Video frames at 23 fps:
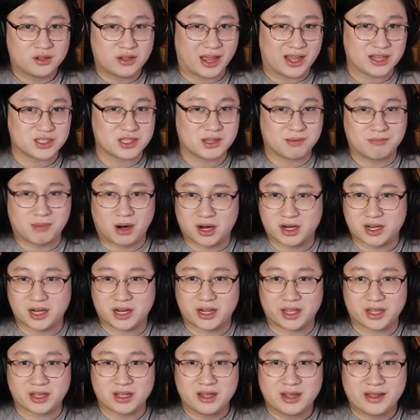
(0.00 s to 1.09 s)
Ask the
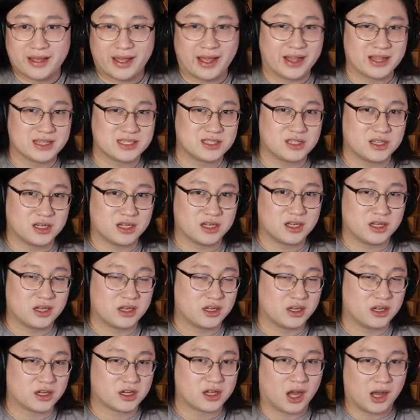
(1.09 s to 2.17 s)
marketing, ask
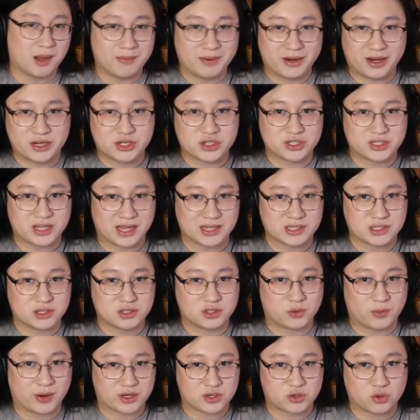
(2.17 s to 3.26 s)
the accommodations, ask the
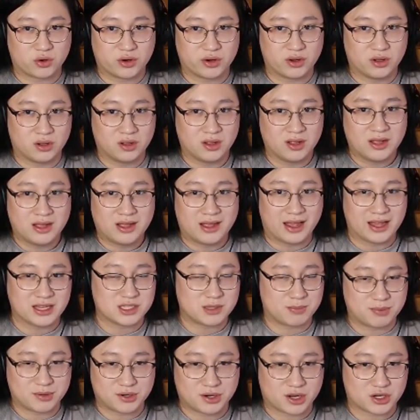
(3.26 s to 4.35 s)
directorial, ask
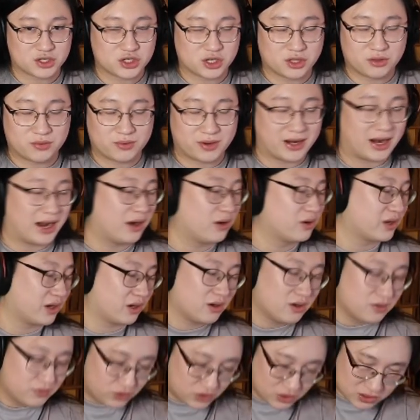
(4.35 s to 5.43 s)
the production thread, I don't care.
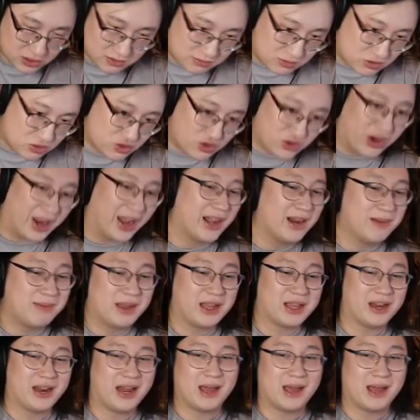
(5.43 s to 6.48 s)
Just try and make it